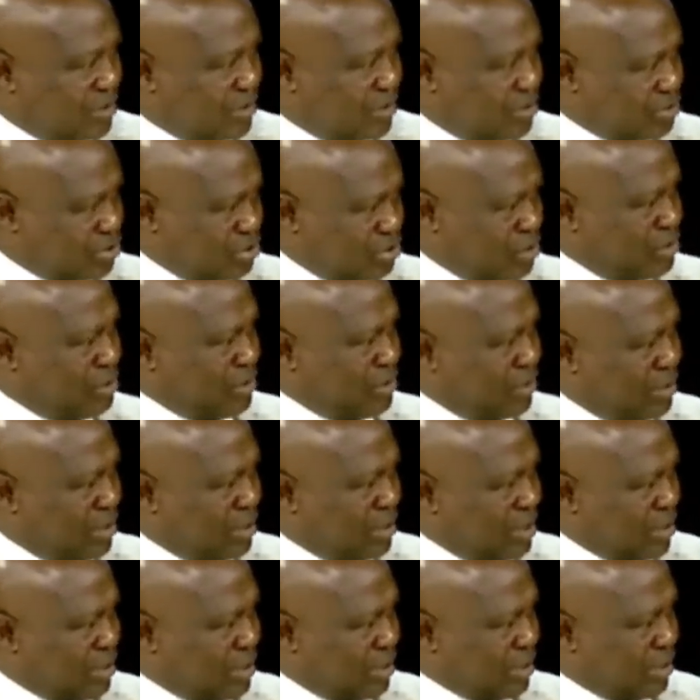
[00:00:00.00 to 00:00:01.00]
So,
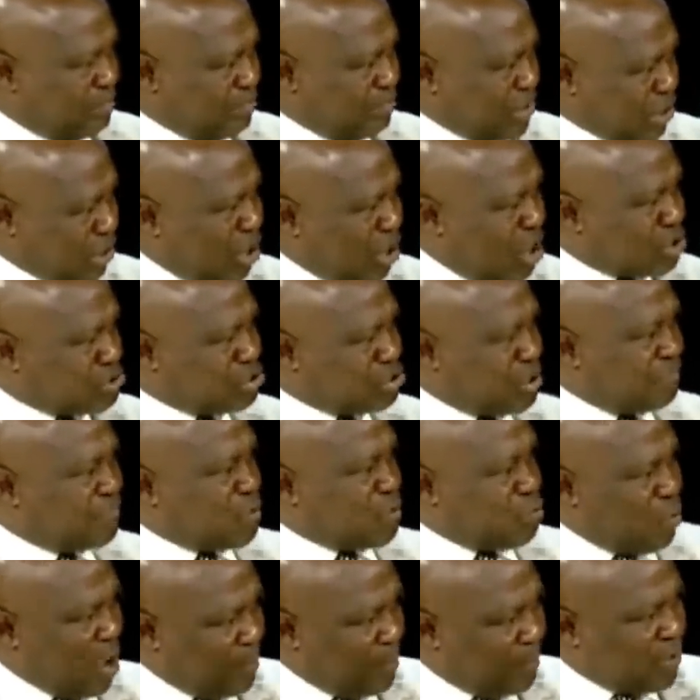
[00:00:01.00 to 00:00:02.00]
because of
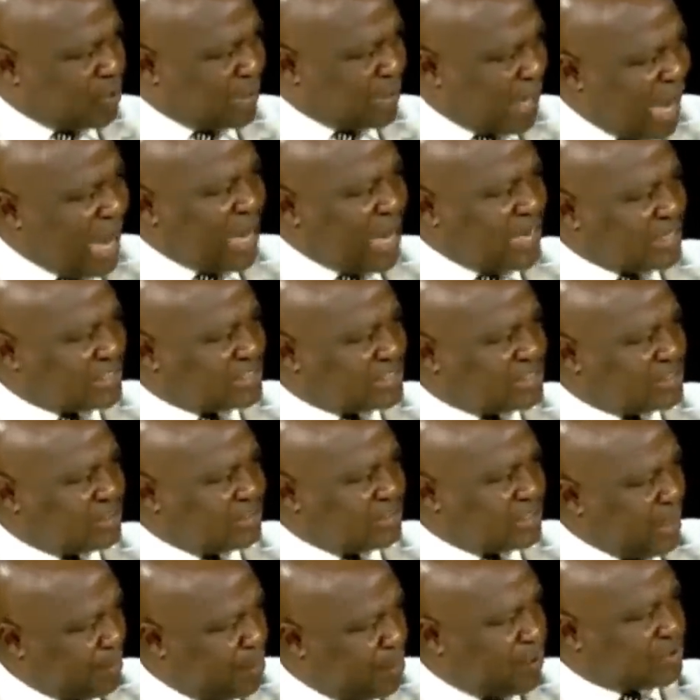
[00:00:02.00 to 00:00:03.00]
the weaponized
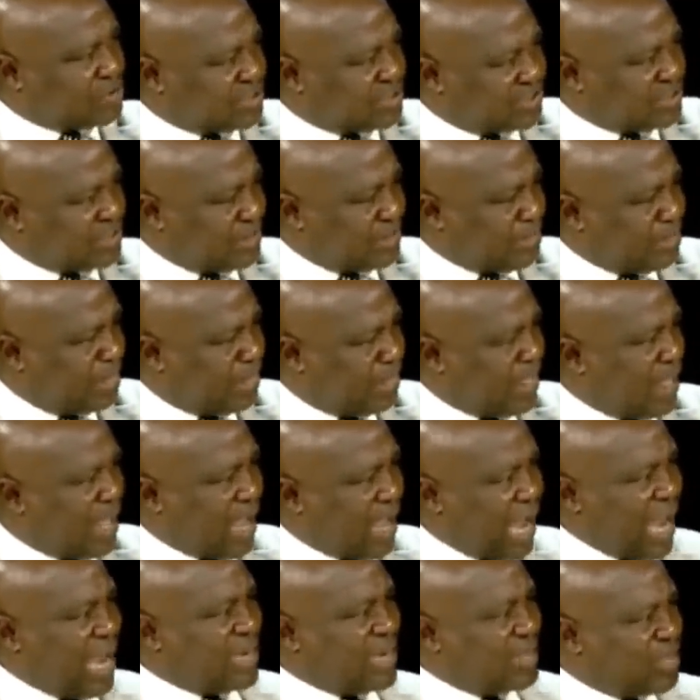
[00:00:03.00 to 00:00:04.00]
nepotism
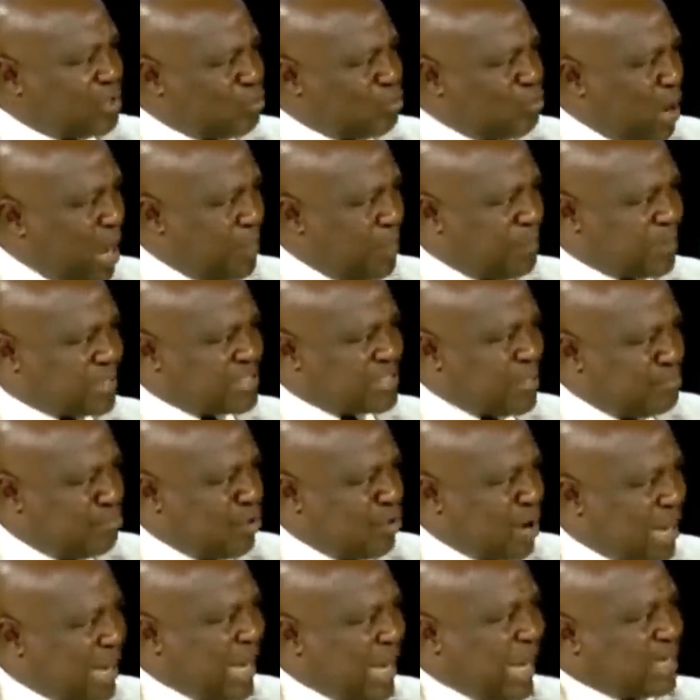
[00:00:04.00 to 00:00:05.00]
and the way President
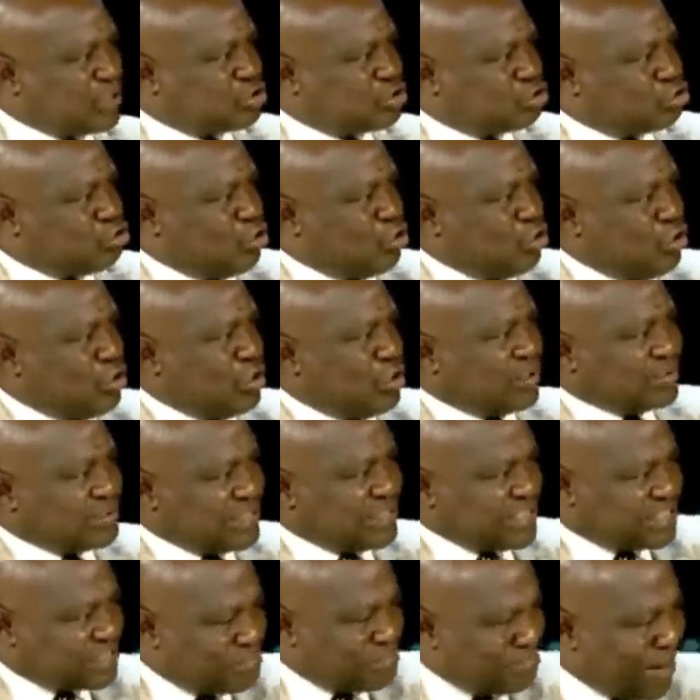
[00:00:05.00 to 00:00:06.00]
Buhari has so
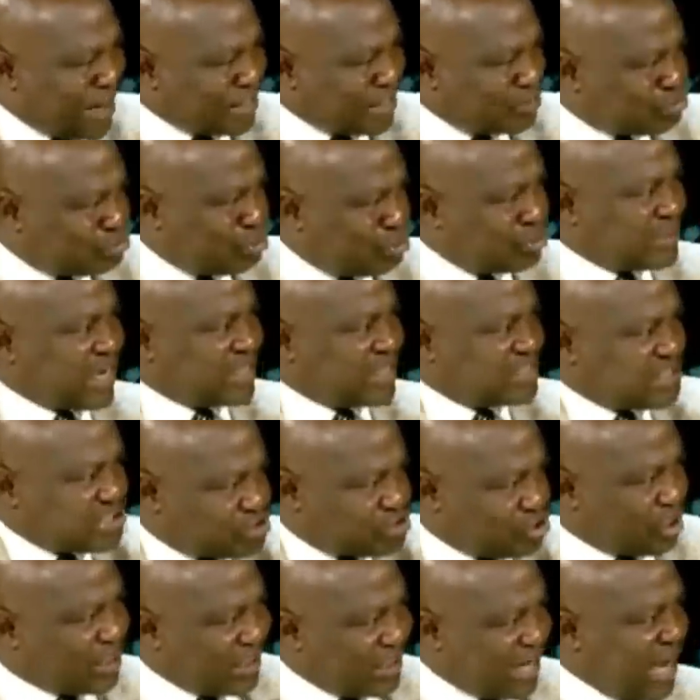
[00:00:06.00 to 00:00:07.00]
dismantled and
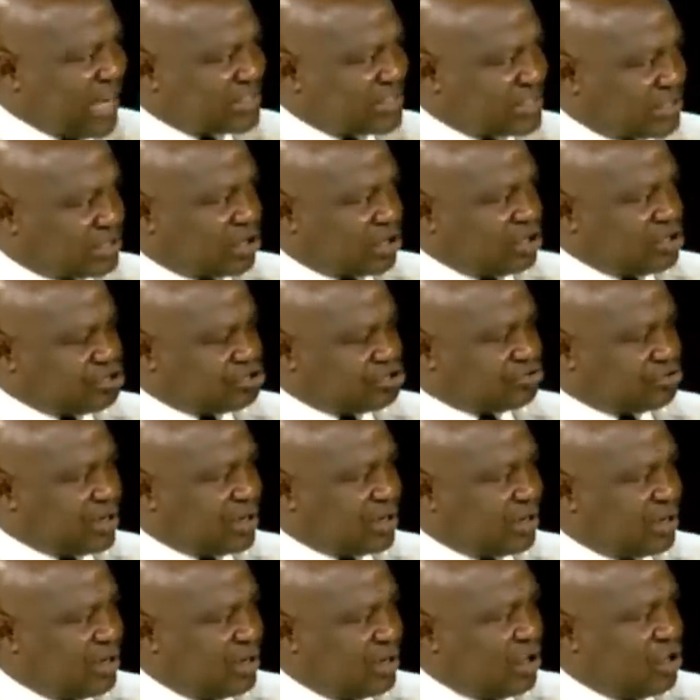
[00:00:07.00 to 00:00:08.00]
disorganized the country,
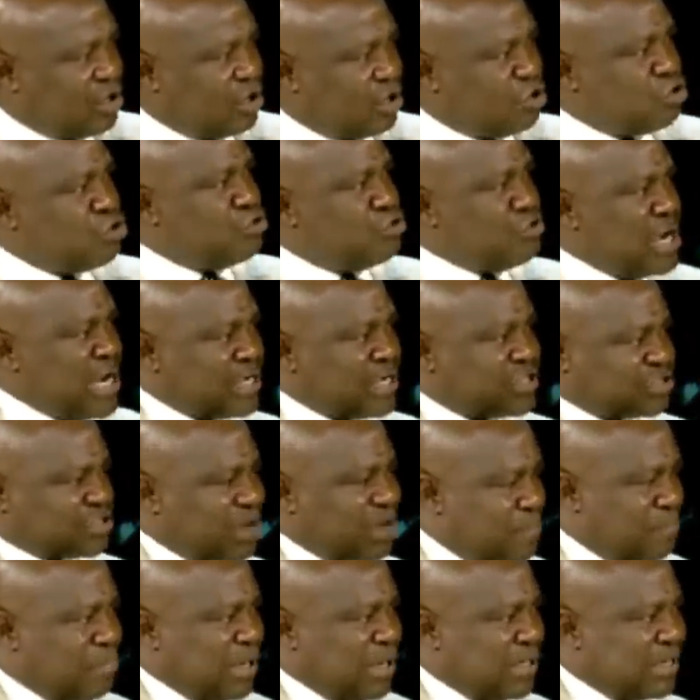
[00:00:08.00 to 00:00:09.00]
you need
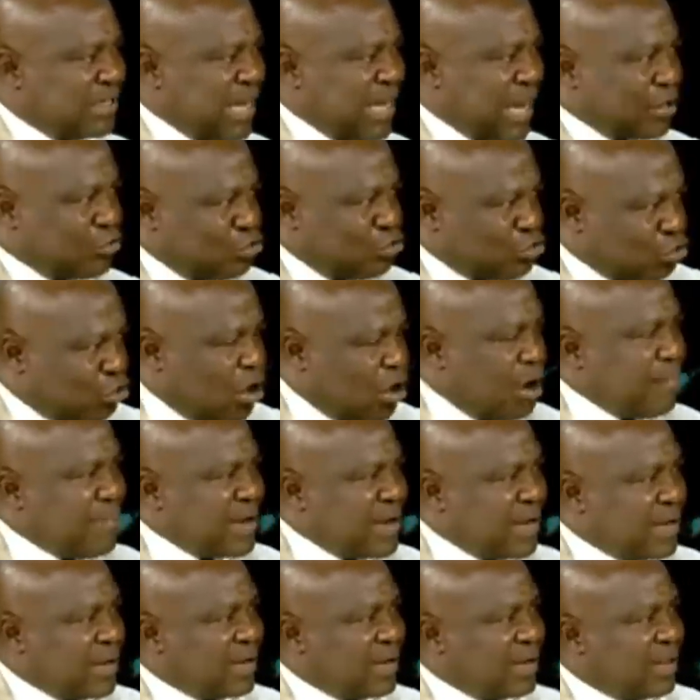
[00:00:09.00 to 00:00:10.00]
somebody that could come
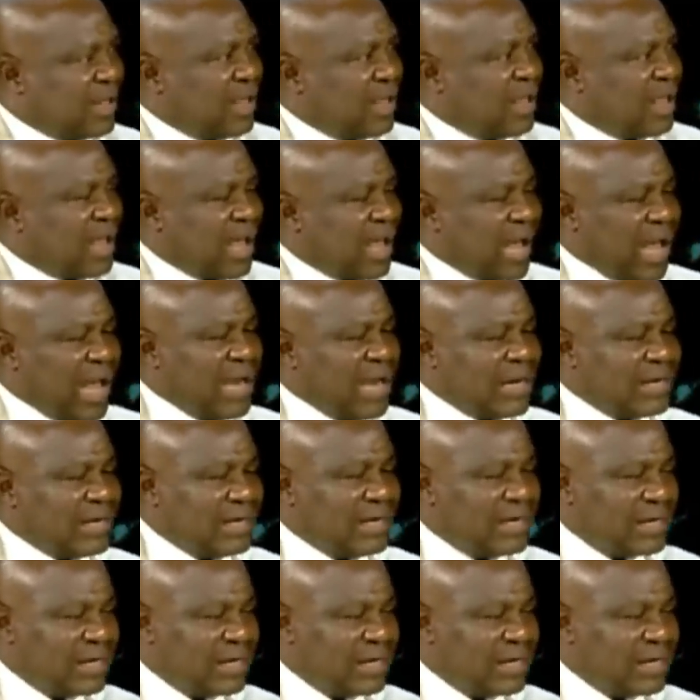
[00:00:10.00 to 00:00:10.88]
in and